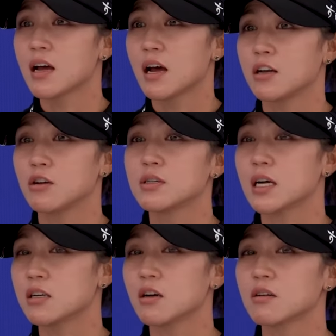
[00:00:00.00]
I know
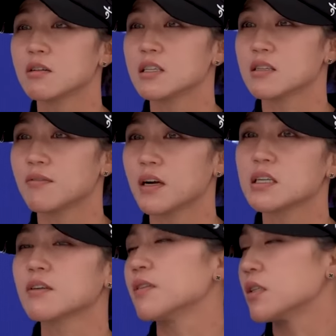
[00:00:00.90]
Dundonald is a very
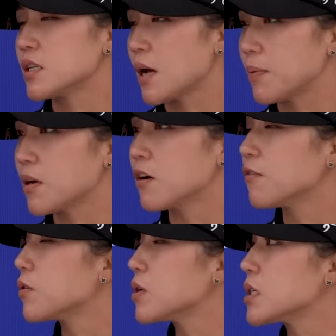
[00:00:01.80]
different type of
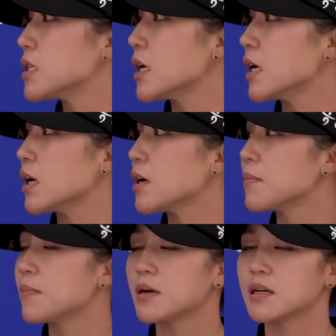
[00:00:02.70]
golf course to
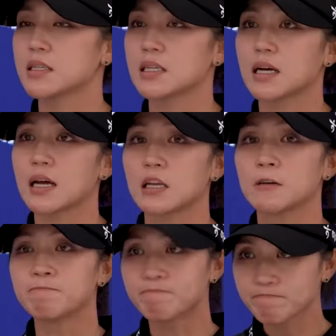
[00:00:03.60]
here, but to kind
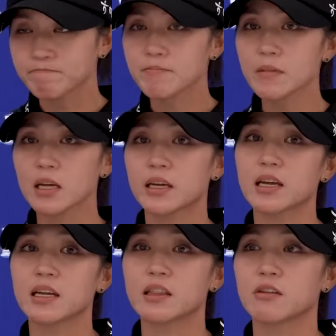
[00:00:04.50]
of
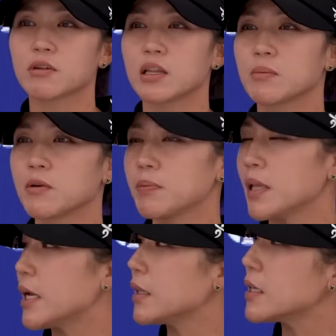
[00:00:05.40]
get in the rhythm of
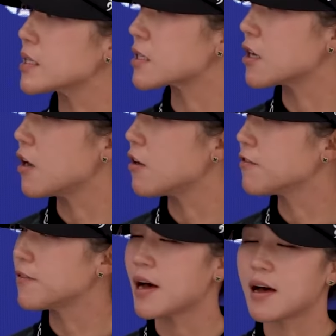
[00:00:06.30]
playing links
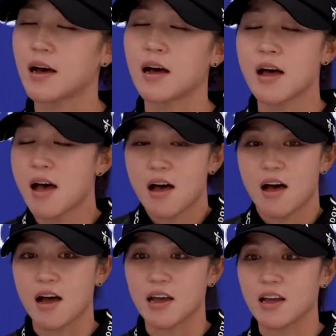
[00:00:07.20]
golf,
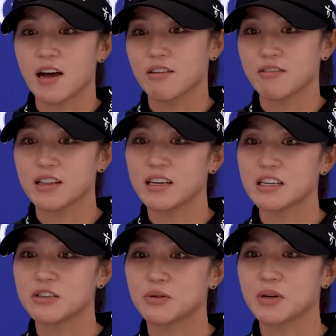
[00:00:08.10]
I really
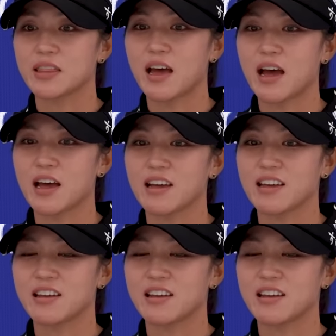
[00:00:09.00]
enjoyed that,